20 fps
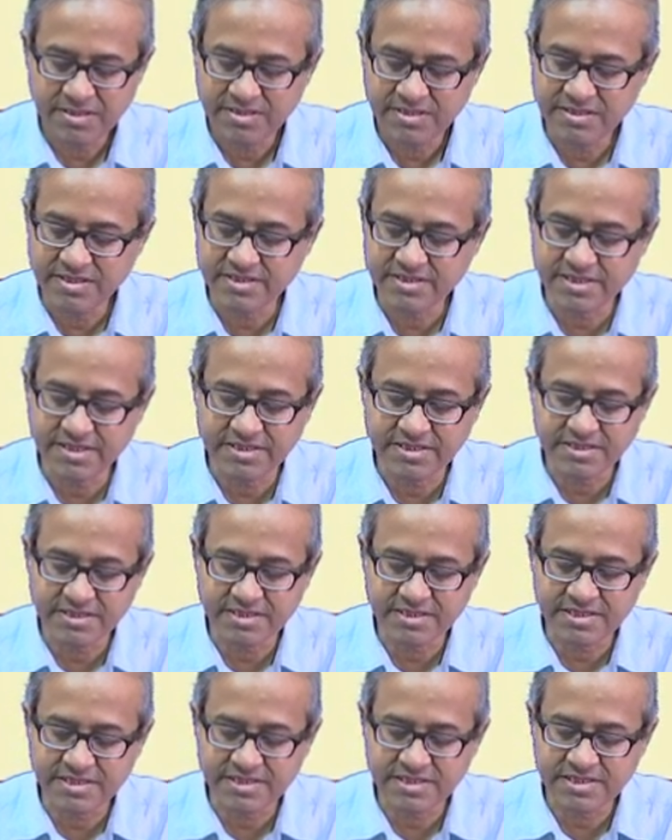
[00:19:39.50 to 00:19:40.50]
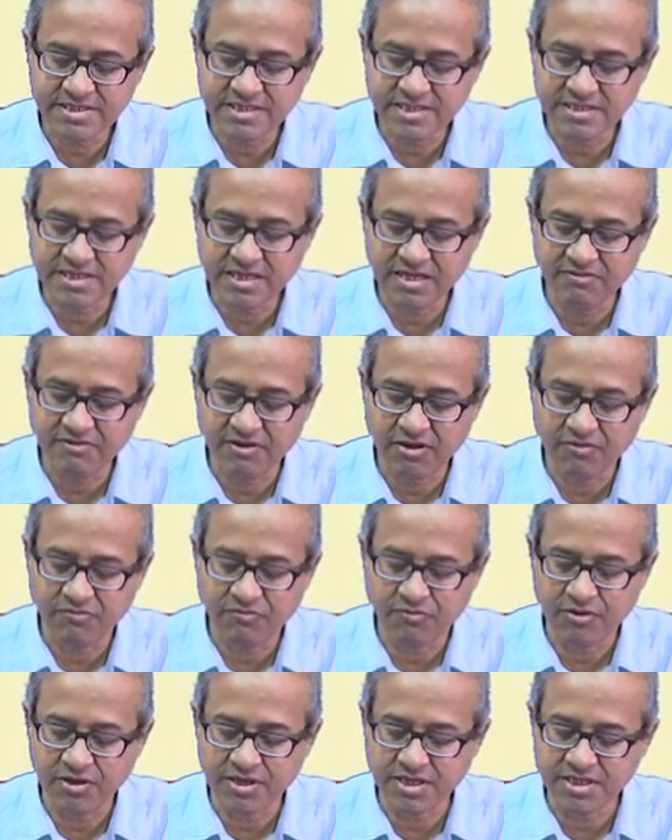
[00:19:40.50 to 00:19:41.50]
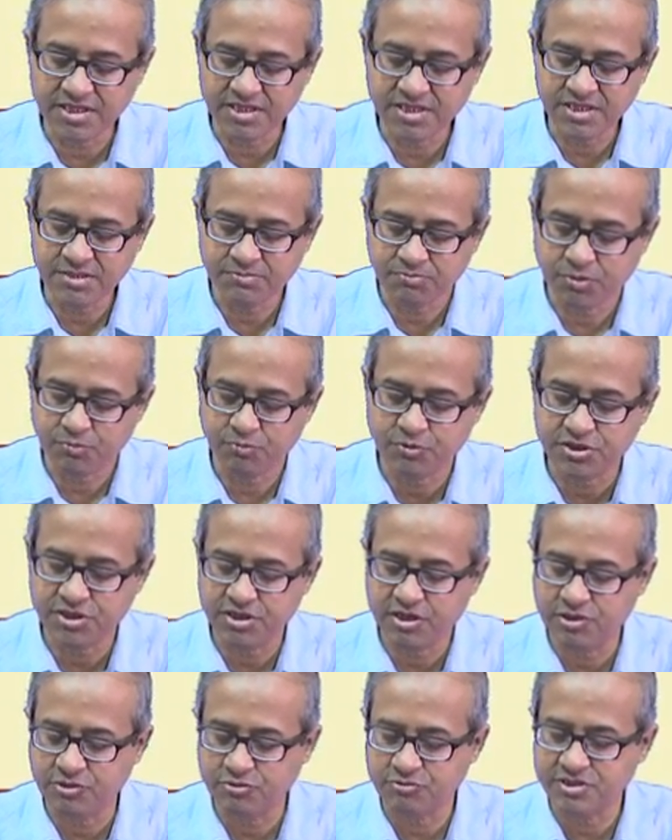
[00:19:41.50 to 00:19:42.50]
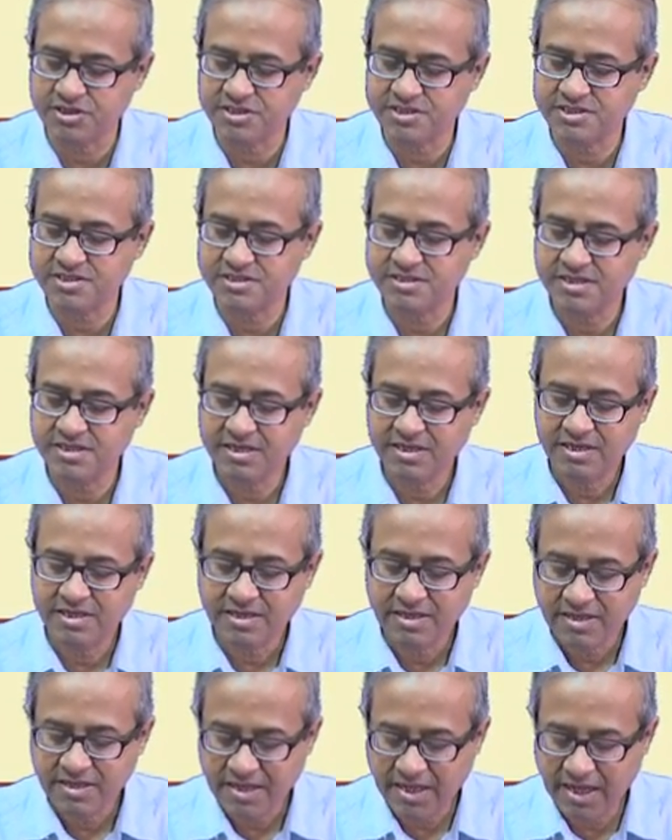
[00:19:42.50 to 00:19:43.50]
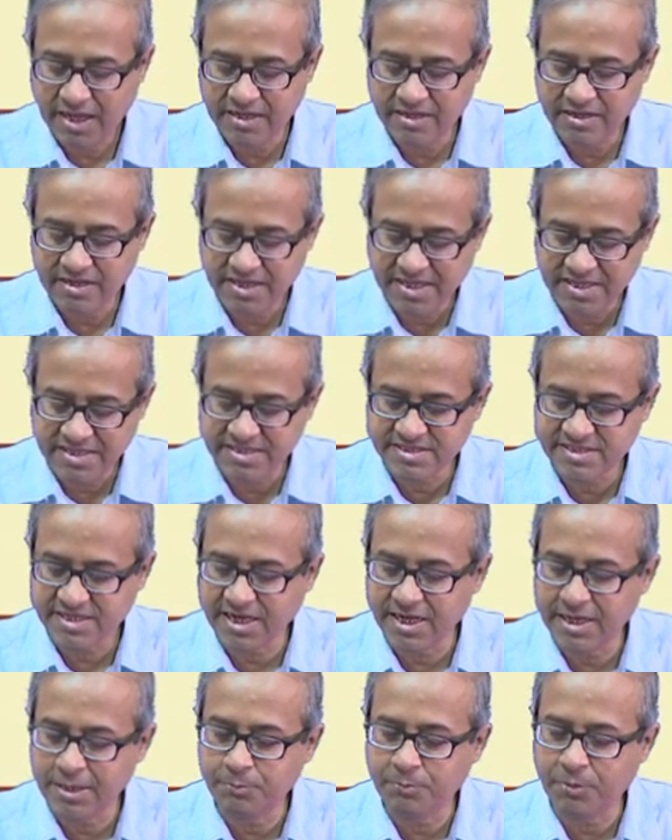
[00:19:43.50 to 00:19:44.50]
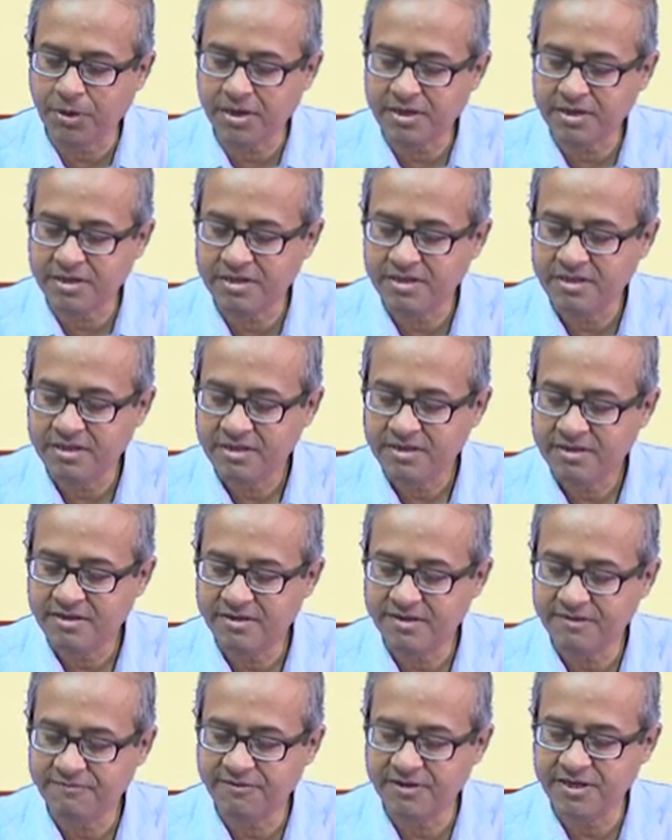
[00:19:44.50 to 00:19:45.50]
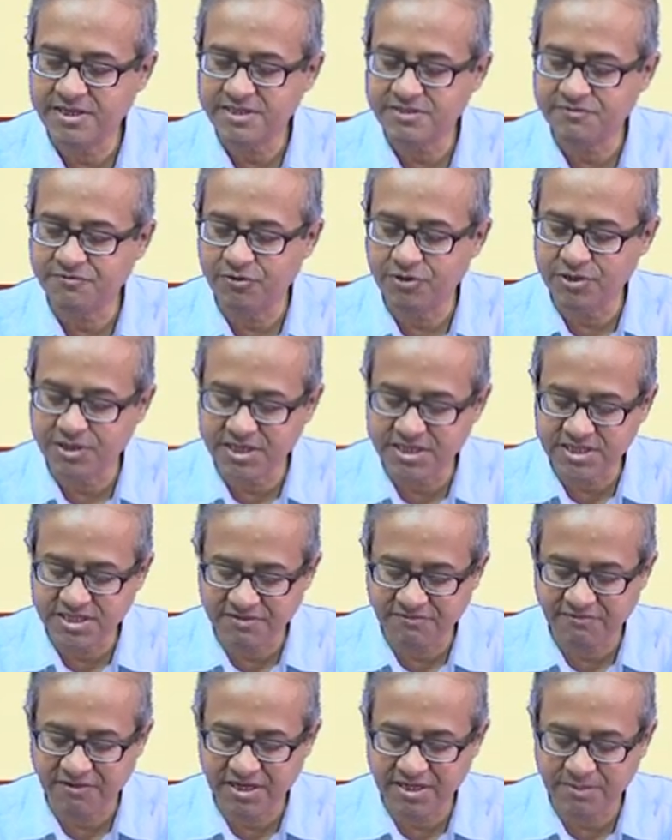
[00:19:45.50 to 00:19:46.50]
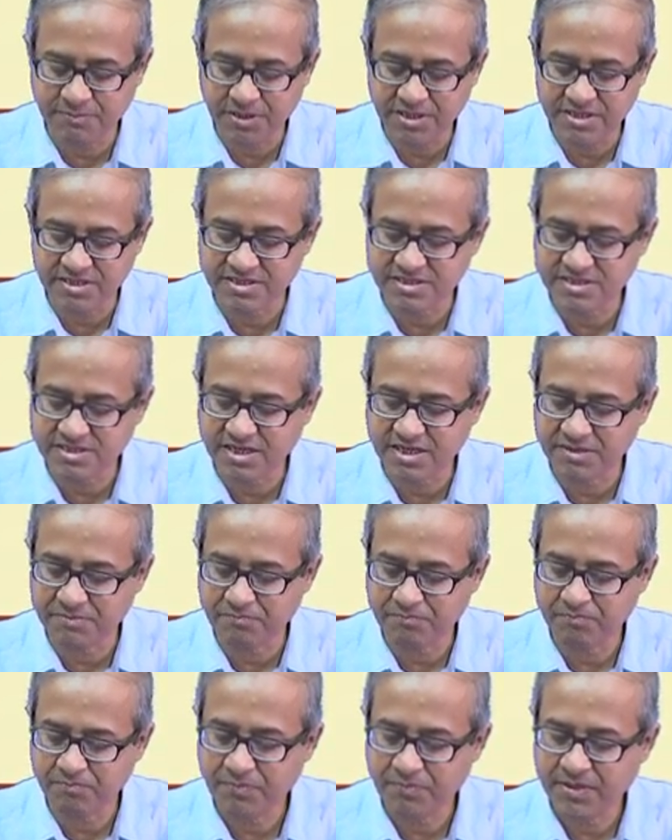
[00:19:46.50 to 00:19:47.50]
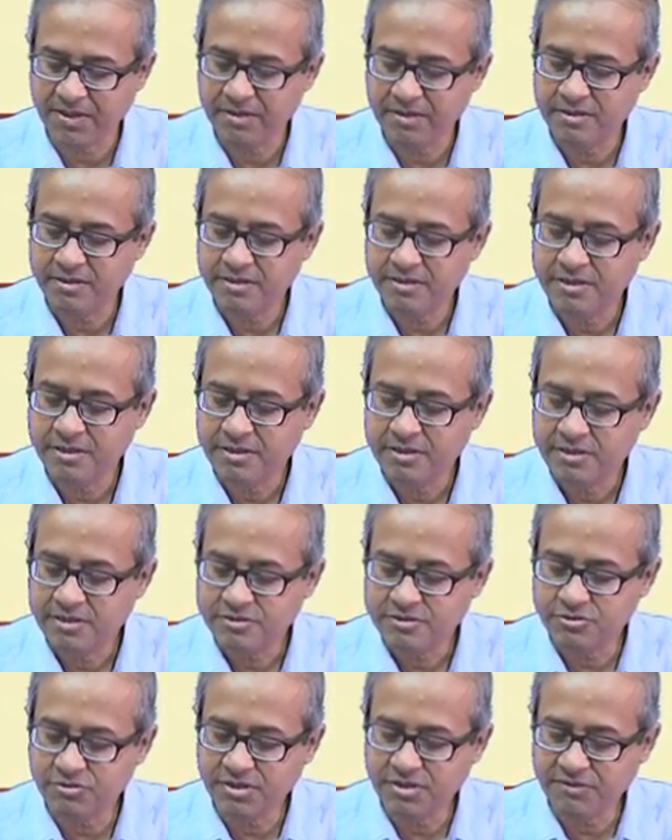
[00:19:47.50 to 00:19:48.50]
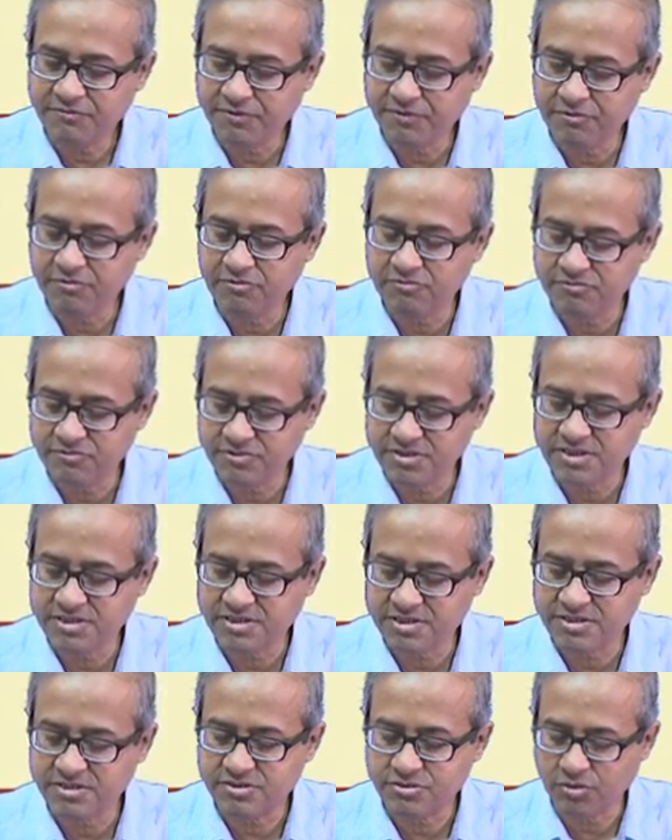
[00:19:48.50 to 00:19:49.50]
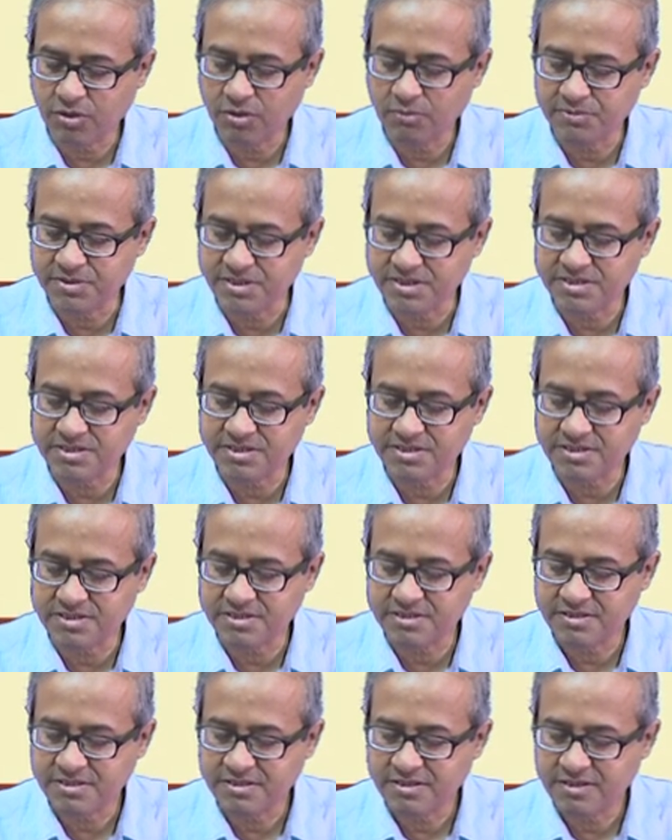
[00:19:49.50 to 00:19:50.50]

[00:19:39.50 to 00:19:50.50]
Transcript: this is this level of voltage proportional to this and in the second part reference voltage divide by this time. So, if you just solve this,